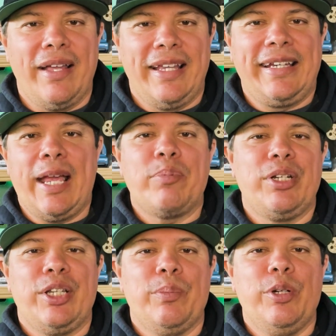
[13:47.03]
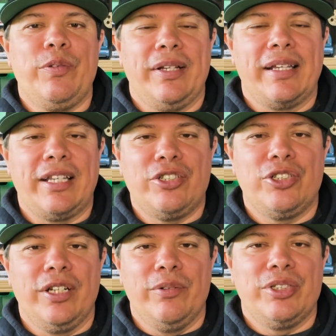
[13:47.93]
And they kept it in the movie, like they
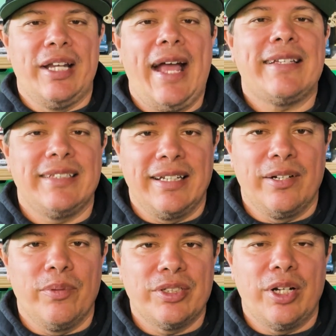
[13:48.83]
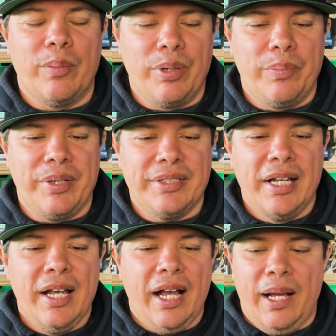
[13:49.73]
should. It was an accident. It wasn't on purpose.
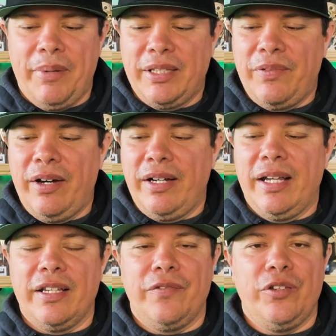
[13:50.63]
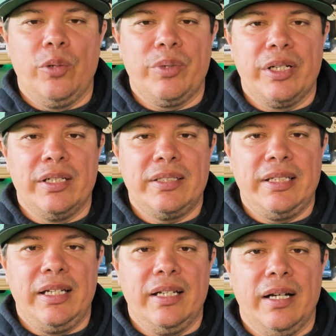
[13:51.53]
At the very end of the film, you're gonna
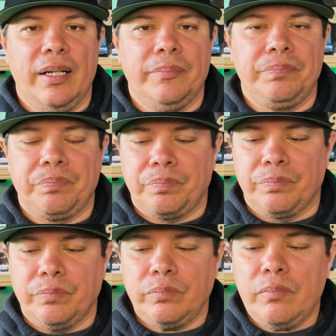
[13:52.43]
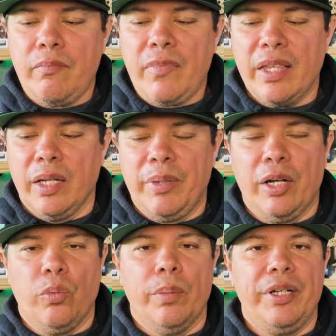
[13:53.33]
see there'll be
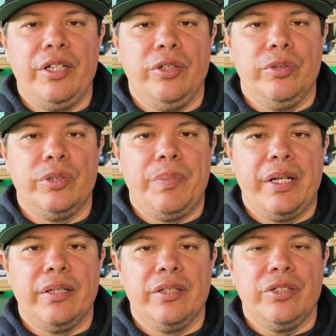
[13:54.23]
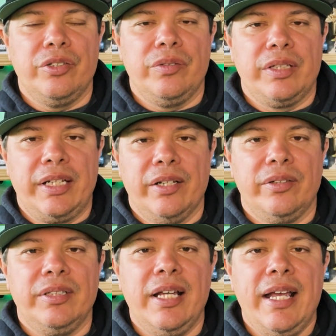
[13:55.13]
a woman who's been
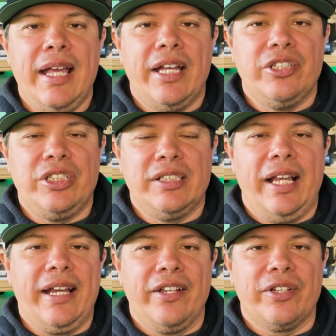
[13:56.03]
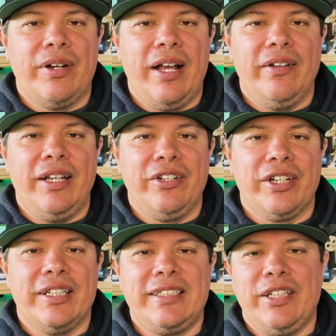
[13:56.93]
killed, and she's laying on the ground, and you're
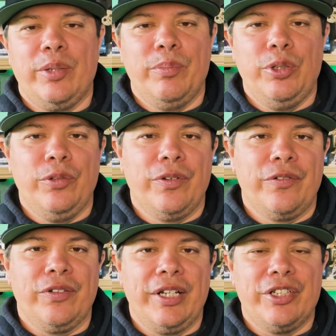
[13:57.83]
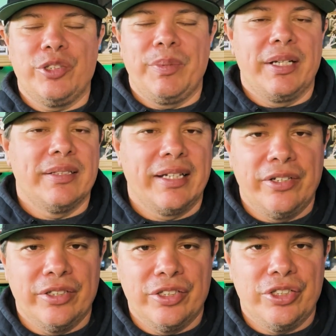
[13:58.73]
going to see her move or flinch because they
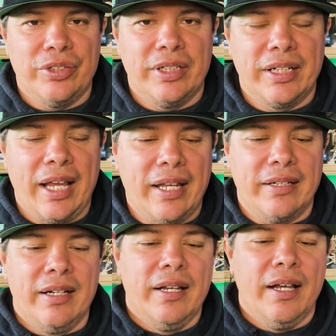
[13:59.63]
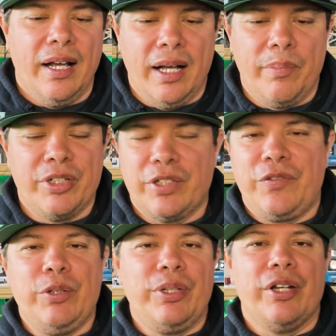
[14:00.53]
couldn't shoot it again. There's a
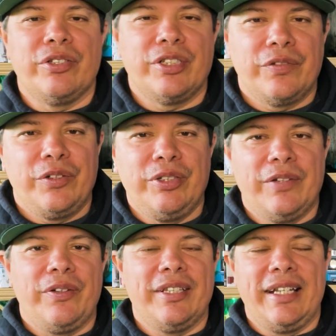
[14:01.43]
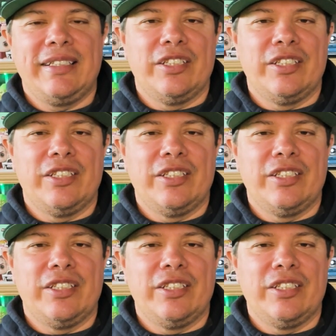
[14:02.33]
few of those. There's a few different things.